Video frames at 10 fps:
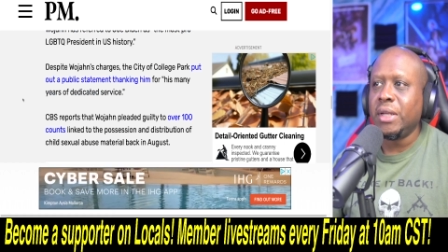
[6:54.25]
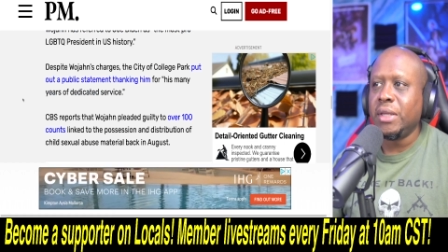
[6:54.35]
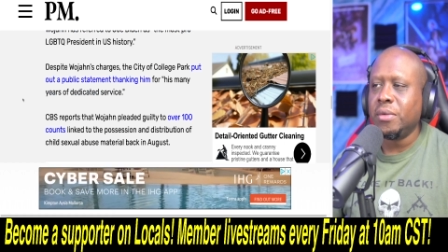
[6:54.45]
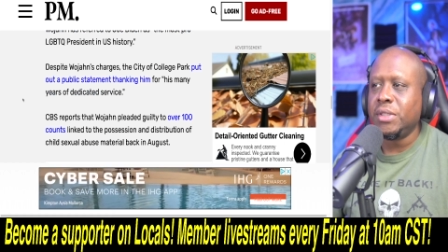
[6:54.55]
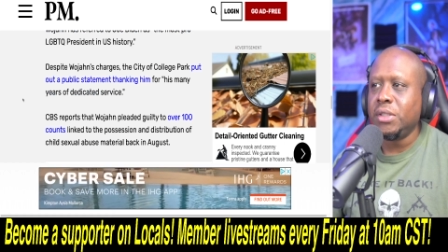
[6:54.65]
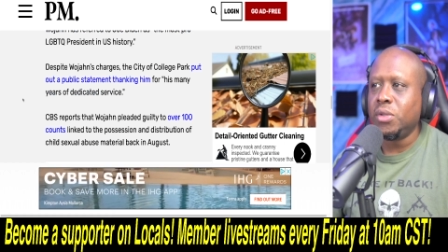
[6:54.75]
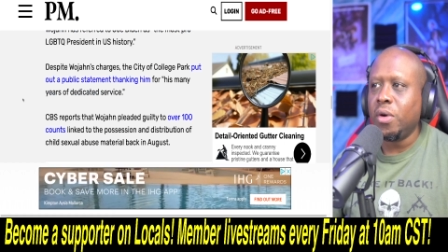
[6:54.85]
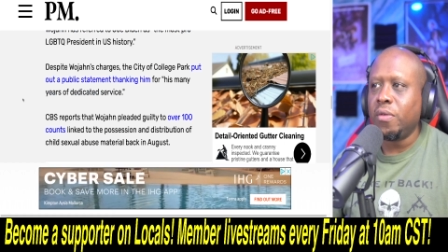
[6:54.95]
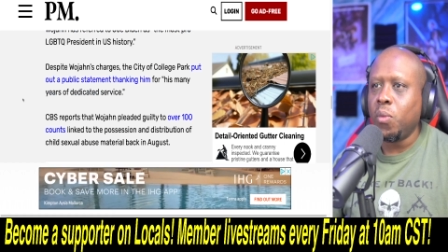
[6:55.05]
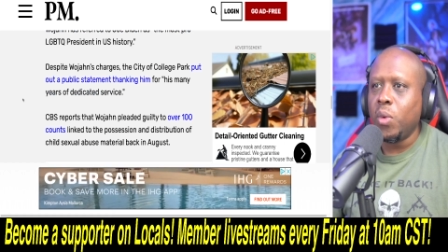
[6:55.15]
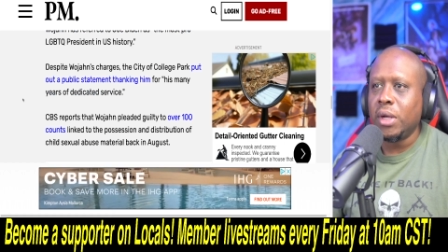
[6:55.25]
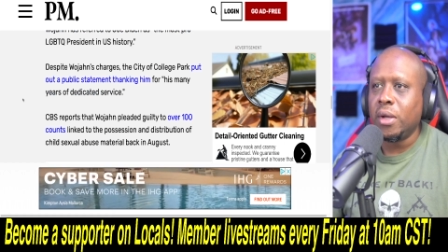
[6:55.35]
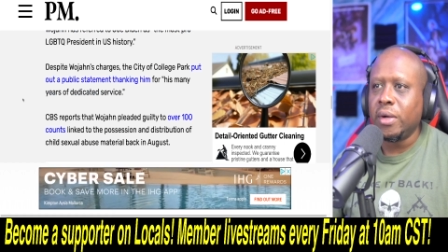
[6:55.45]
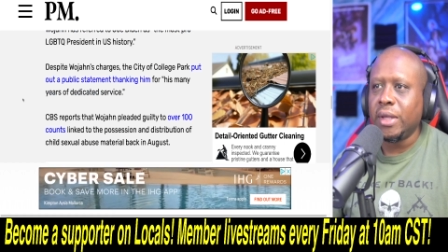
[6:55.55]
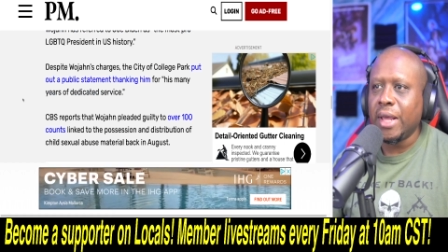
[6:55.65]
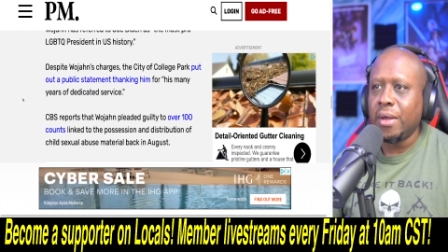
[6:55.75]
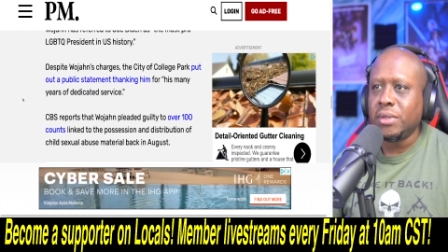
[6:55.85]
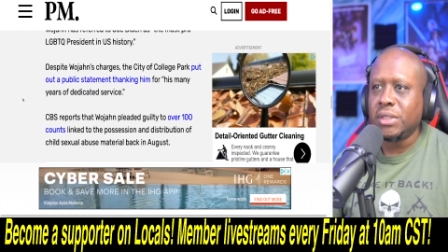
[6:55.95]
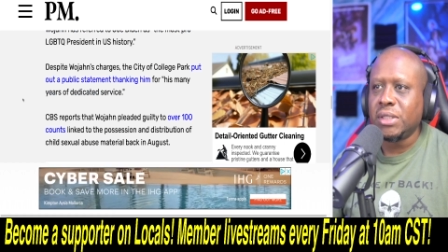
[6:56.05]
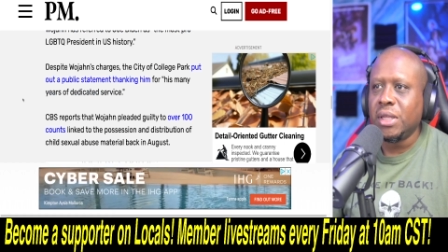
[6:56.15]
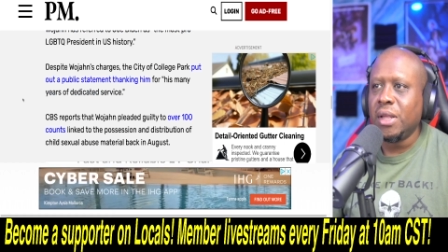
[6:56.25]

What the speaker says: guilty to over 100 counts